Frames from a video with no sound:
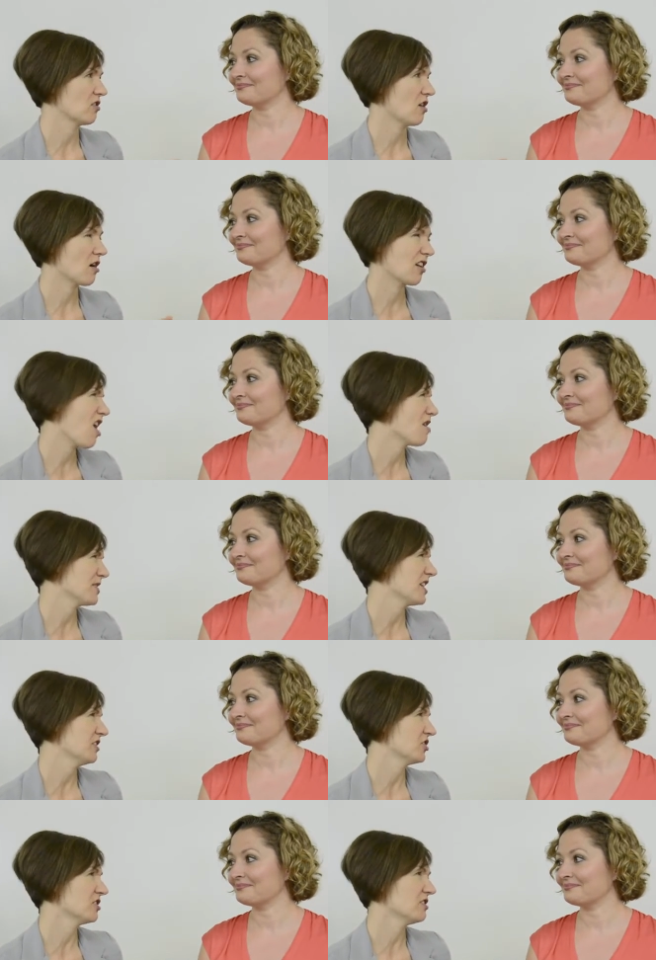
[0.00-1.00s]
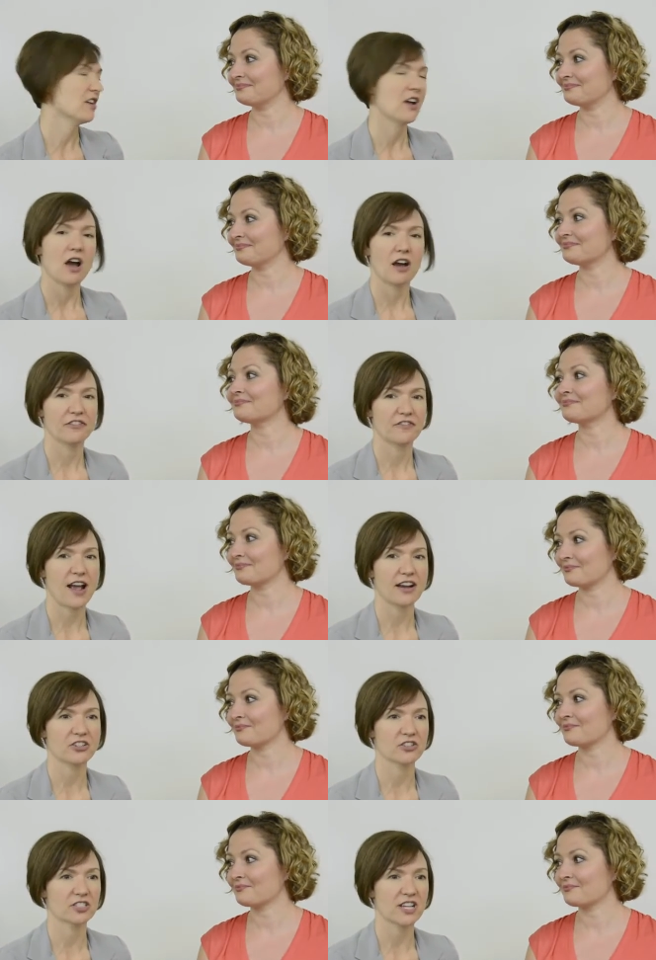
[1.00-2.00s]
Speaker 1: co combination of
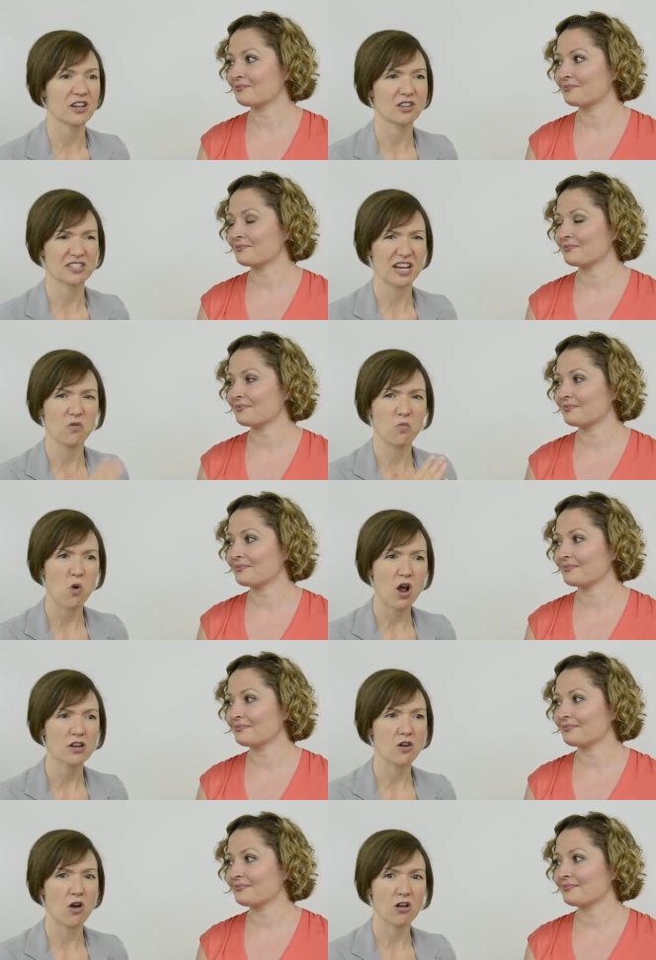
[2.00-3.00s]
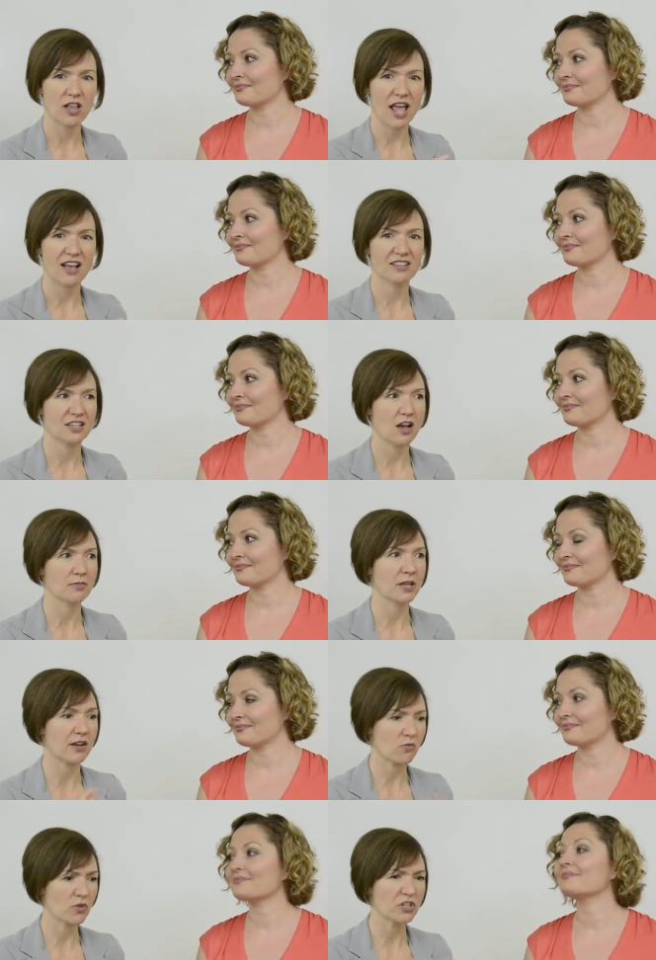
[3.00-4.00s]
factors, and it's like one all adds up.
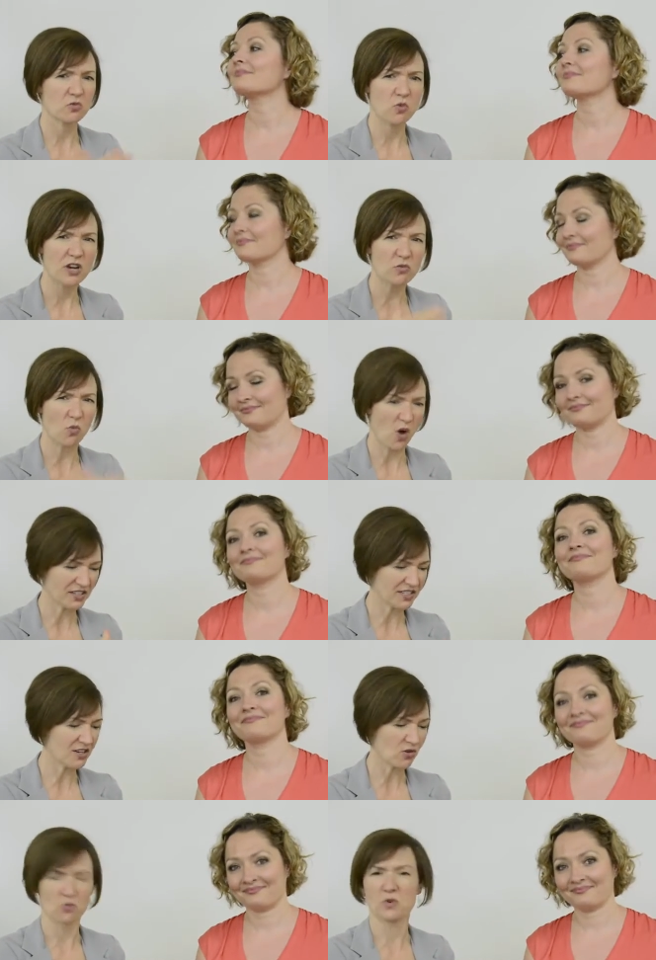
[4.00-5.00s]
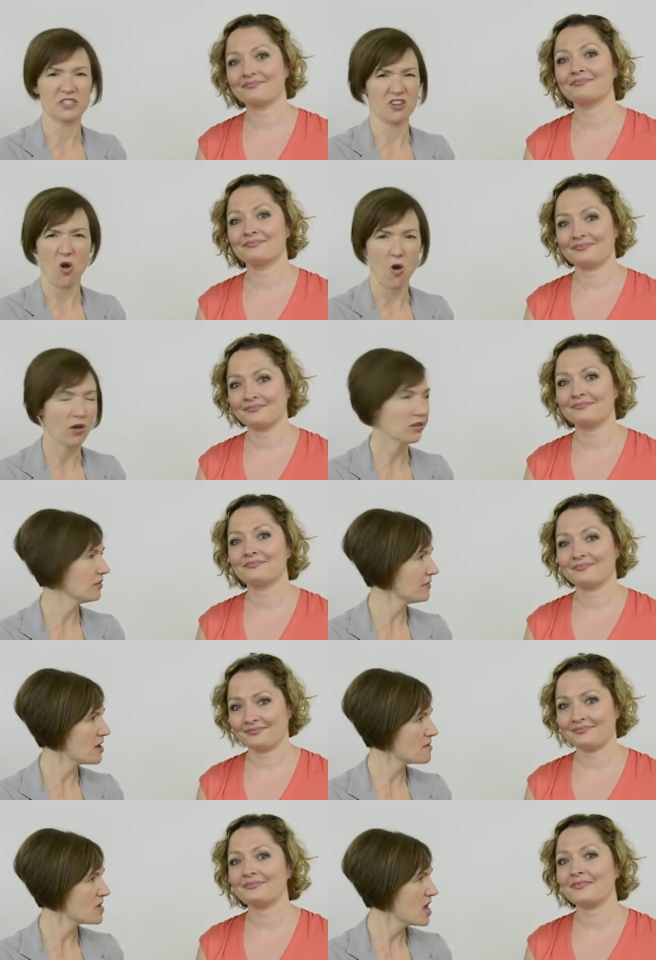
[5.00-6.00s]
Like, which one was it, or was it all of
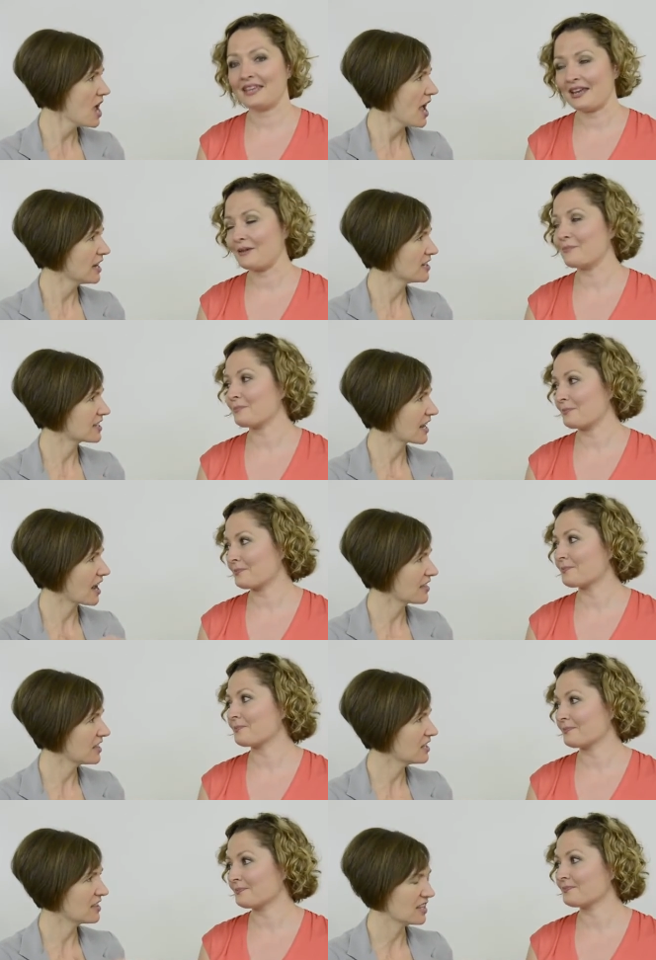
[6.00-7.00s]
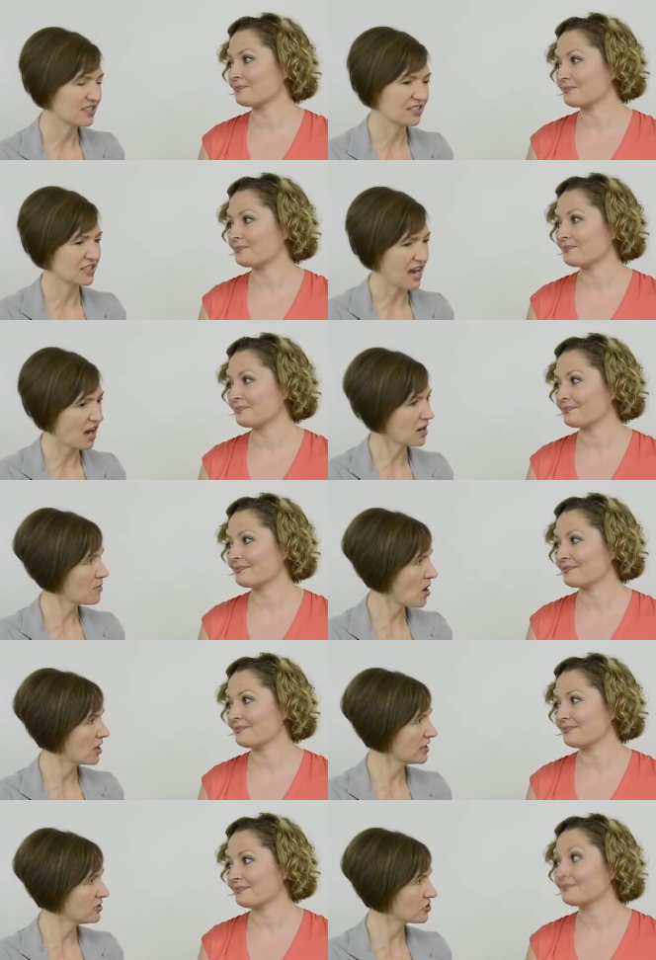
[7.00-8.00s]
them? Yep. And it's like I think they stack
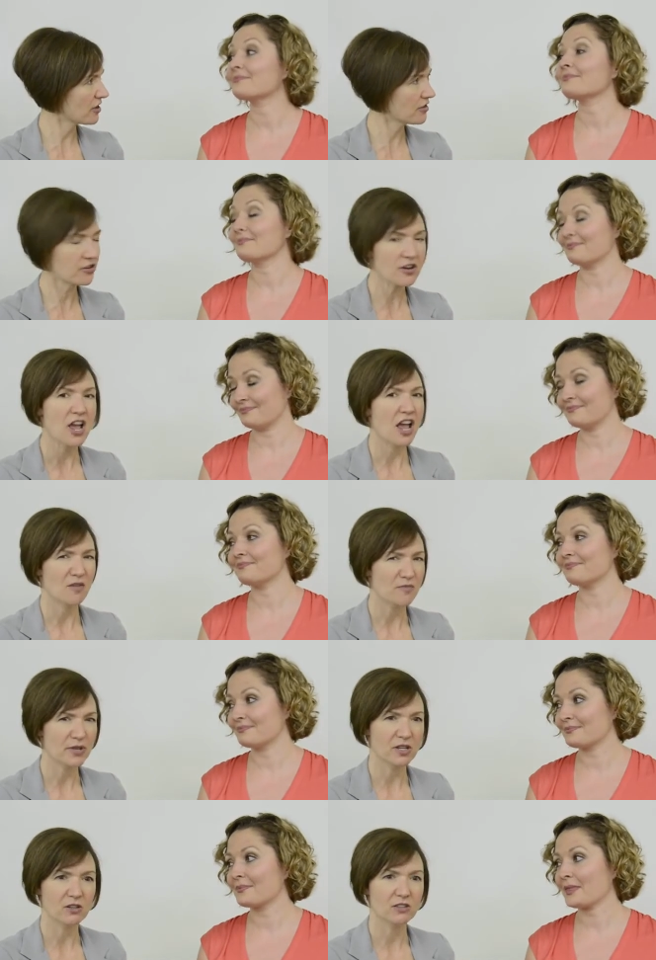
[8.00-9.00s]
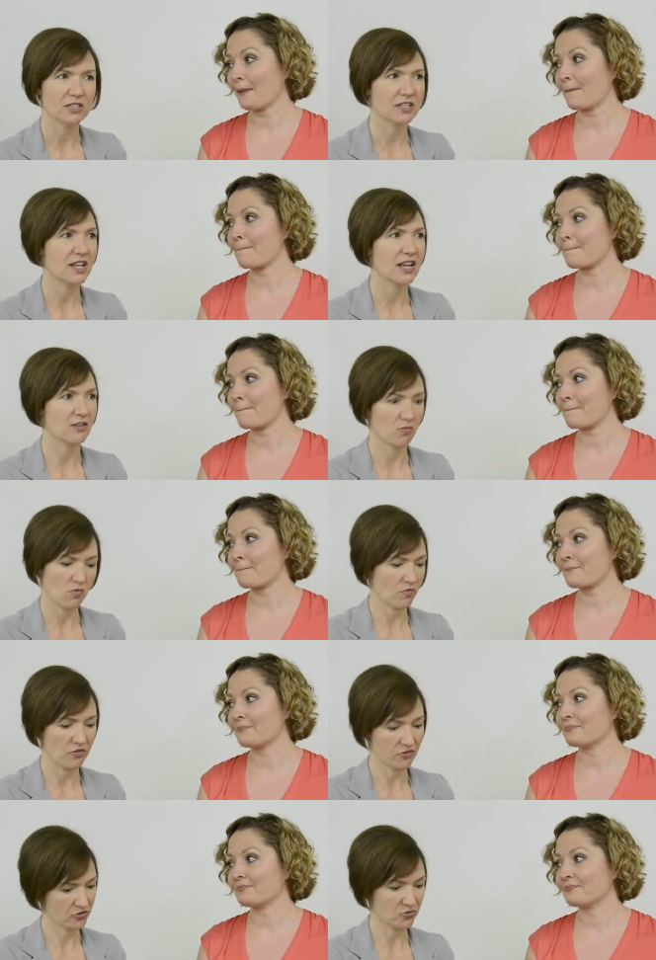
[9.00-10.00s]
upon each other mm -hmm. and mm-hmm. build, and then
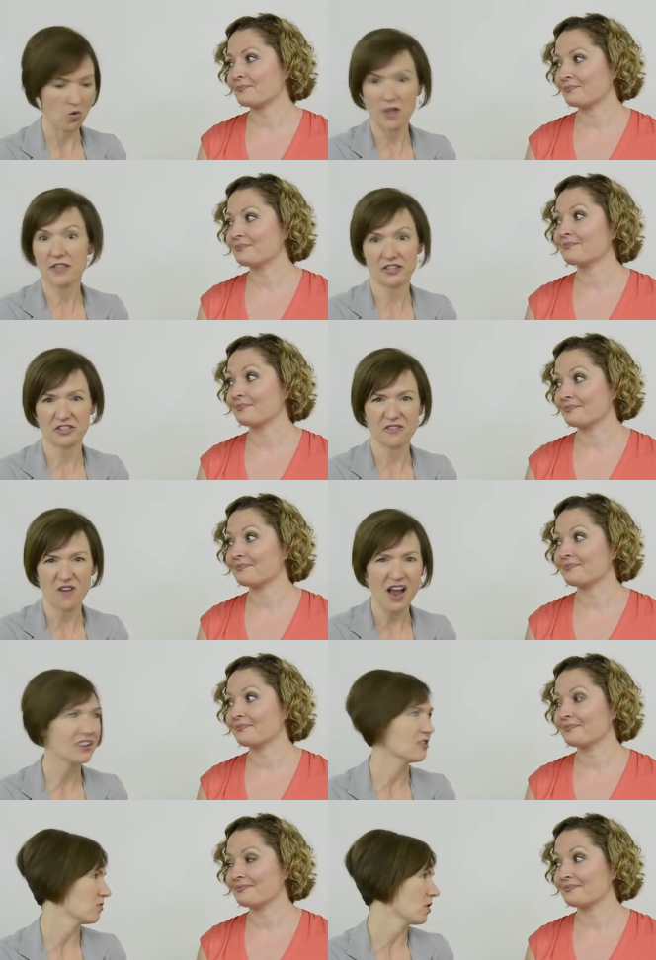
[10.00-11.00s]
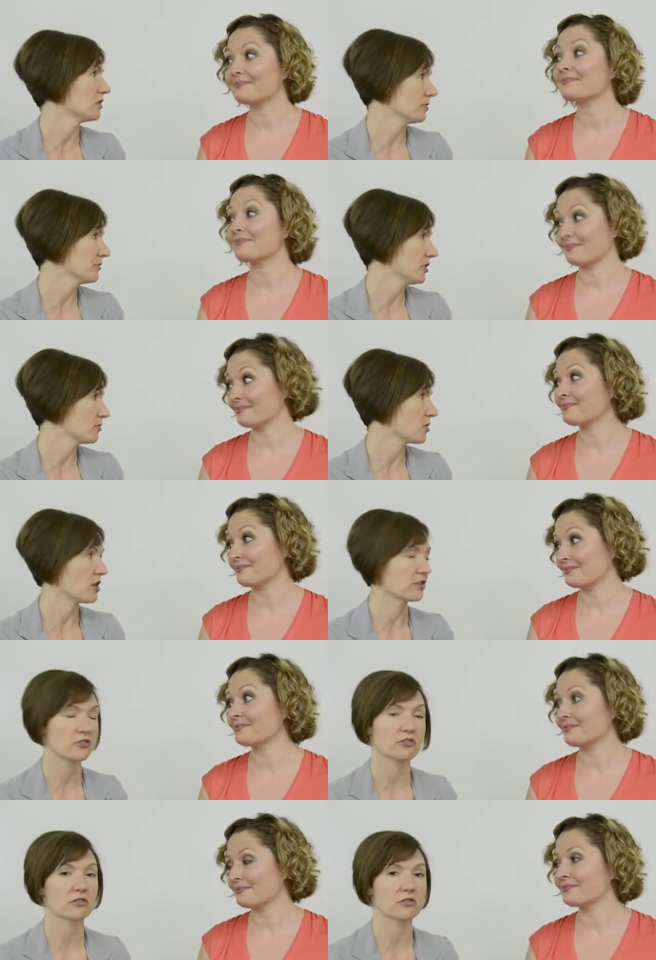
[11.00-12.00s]
there's one that's a final one. The you know, bra
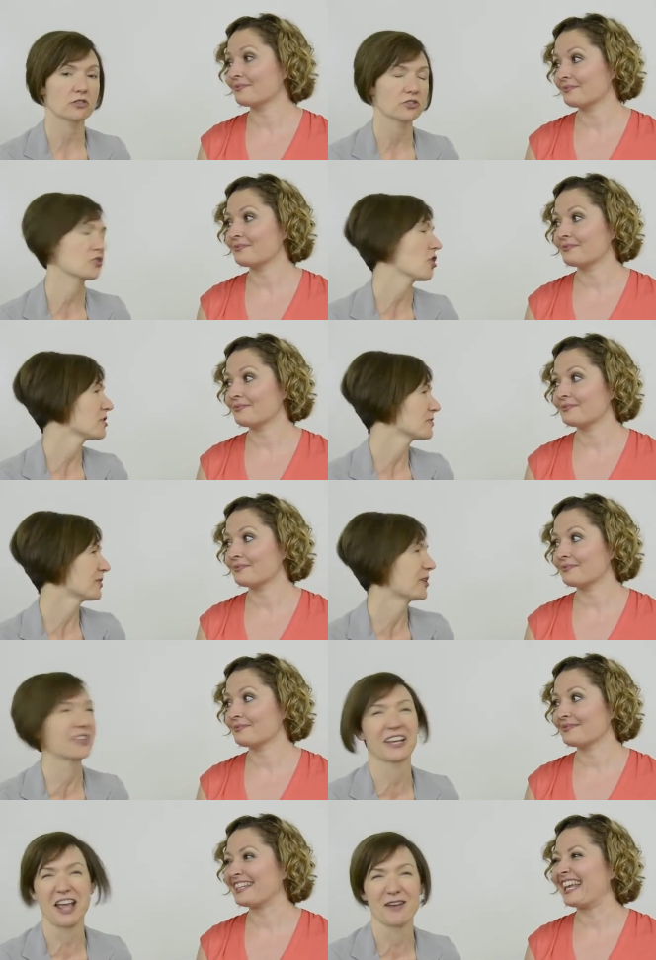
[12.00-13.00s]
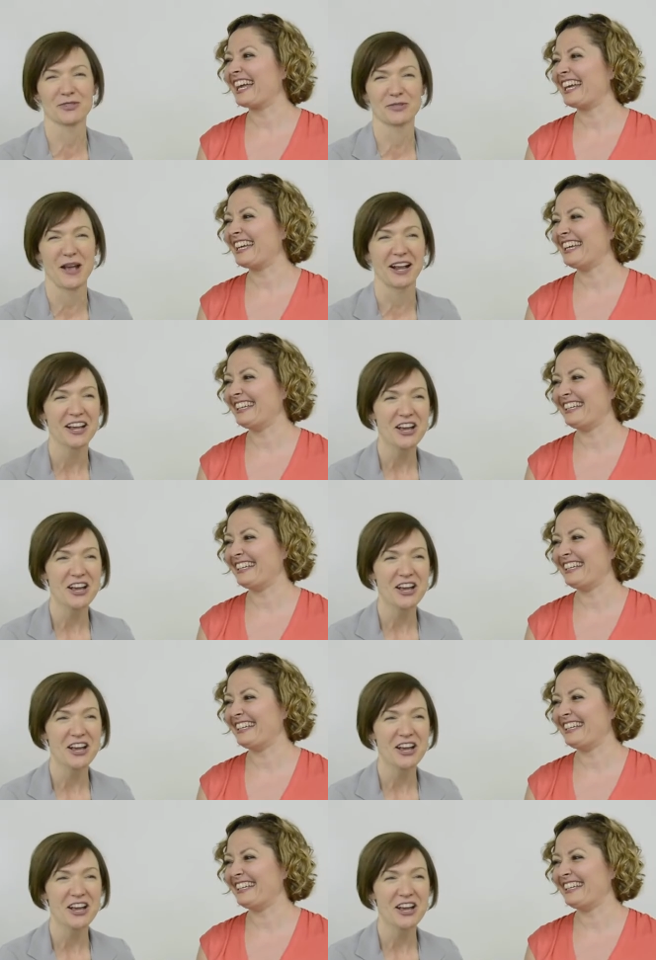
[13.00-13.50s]
the straw that broke the camel's back.